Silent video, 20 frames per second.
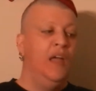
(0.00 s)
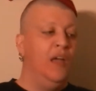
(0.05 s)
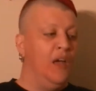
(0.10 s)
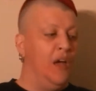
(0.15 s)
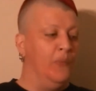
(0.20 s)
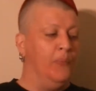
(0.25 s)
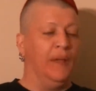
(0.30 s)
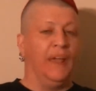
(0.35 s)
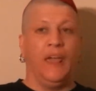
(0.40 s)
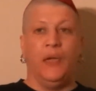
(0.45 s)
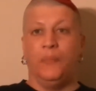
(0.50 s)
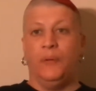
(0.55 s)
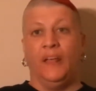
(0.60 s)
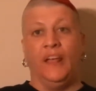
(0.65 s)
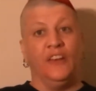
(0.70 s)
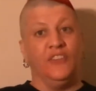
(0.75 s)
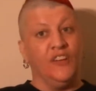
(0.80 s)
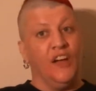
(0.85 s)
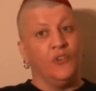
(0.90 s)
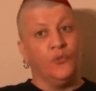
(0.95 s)
Have been keeping
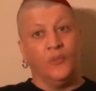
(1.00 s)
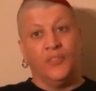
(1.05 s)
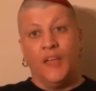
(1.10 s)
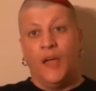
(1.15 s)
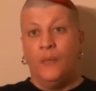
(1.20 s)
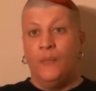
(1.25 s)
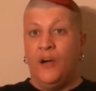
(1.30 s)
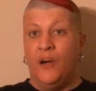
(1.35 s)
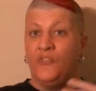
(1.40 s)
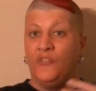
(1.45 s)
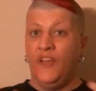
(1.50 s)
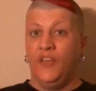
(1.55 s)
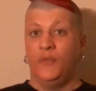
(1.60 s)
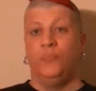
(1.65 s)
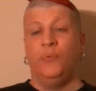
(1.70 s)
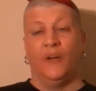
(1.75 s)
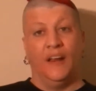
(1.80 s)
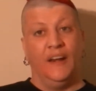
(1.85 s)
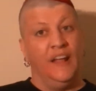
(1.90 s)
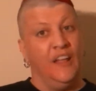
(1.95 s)
in touch with them on
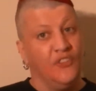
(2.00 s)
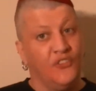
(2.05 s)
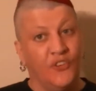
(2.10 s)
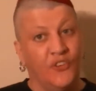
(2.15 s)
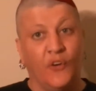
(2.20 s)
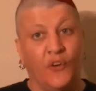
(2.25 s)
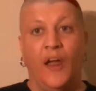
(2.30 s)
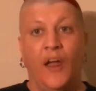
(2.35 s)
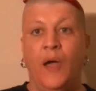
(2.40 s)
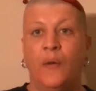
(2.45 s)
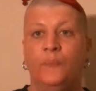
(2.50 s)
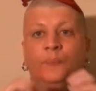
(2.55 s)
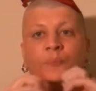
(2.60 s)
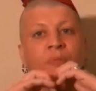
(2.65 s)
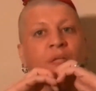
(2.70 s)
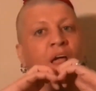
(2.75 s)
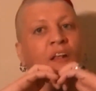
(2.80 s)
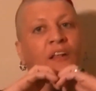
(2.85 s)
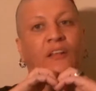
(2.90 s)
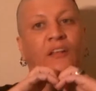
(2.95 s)
Facebook and Instagram.
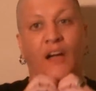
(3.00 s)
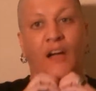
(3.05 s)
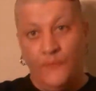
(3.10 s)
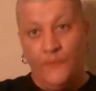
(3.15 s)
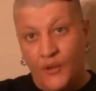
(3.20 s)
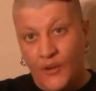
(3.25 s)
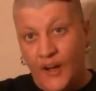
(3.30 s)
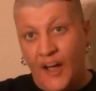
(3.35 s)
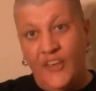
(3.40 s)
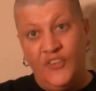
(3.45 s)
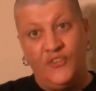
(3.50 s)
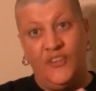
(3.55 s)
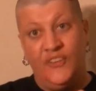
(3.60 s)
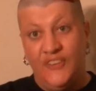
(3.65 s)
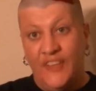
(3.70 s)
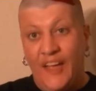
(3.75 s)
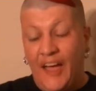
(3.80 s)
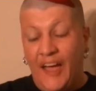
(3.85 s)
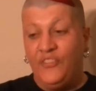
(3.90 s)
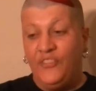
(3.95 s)
Love you guys to
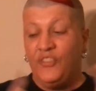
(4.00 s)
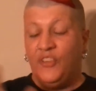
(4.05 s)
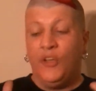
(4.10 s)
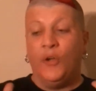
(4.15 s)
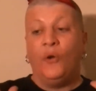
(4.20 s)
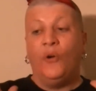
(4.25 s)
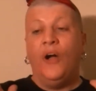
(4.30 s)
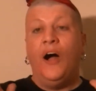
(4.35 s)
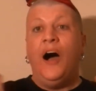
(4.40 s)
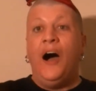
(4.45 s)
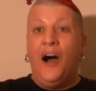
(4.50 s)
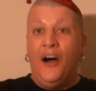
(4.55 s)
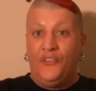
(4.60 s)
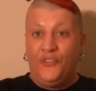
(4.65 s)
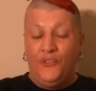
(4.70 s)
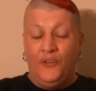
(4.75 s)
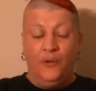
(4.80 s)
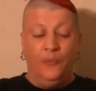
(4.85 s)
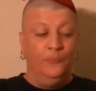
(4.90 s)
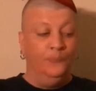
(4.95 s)
death. You're
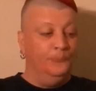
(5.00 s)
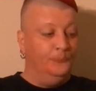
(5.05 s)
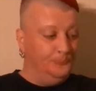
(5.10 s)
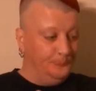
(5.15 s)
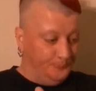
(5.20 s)
awesome.